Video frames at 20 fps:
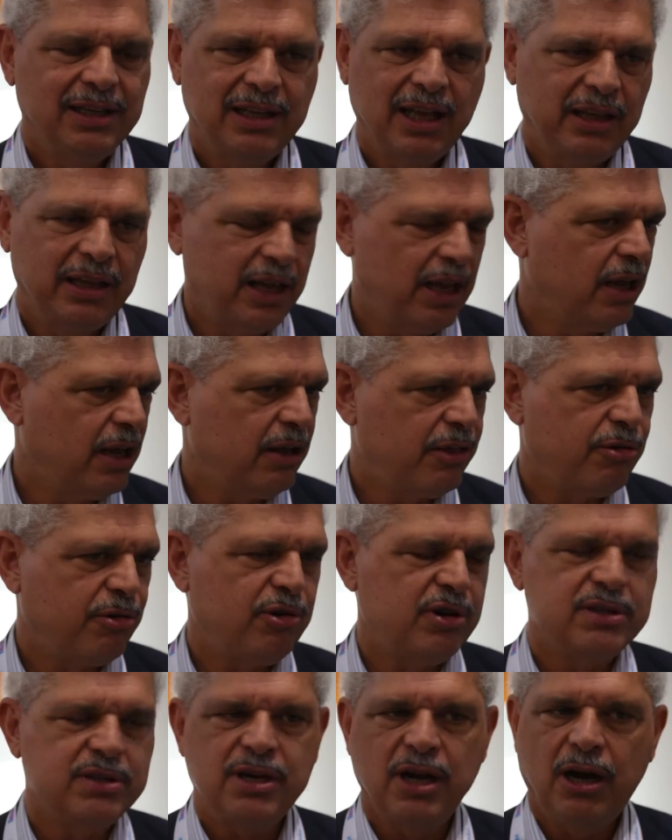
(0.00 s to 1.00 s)
that they are
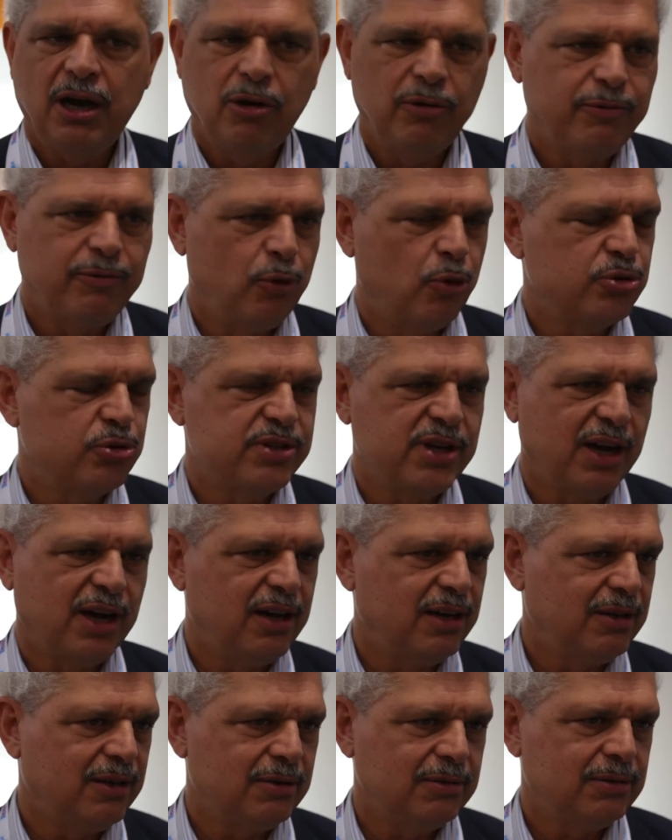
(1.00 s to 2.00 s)
three-star,
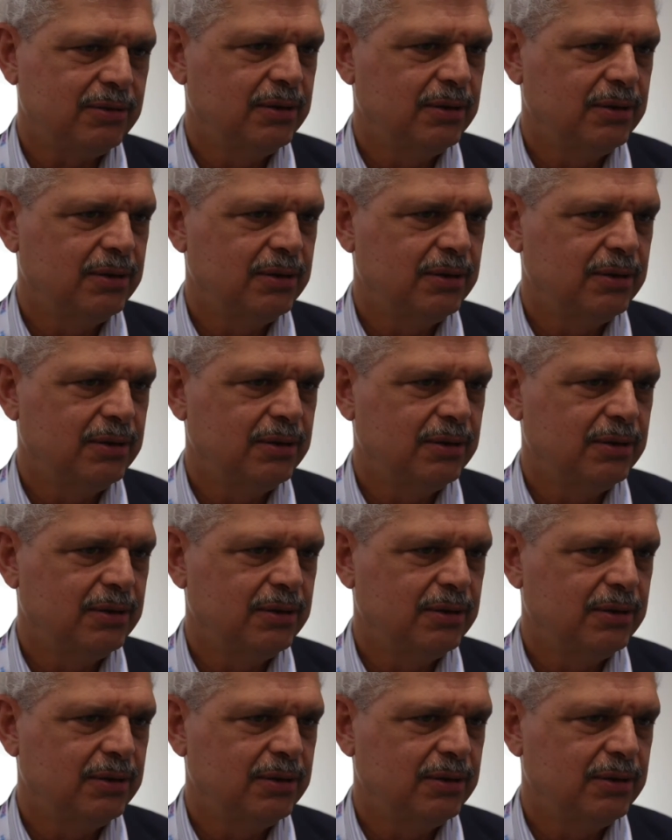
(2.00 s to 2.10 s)
four-star.